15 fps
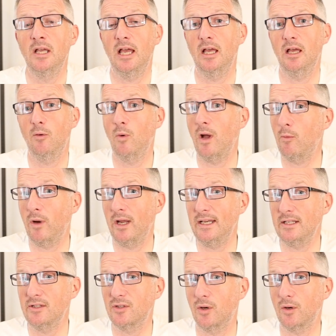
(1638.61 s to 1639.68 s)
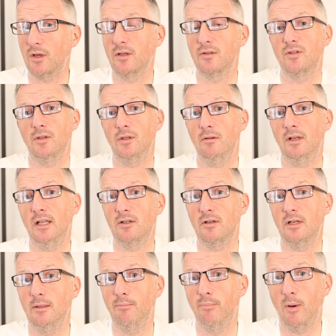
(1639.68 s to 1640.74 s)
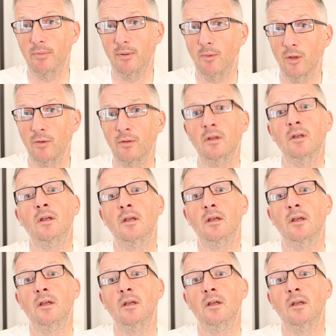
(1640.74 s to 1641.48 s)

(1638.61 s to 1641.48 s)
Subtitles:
Wet wading sock, so you literally pop them on,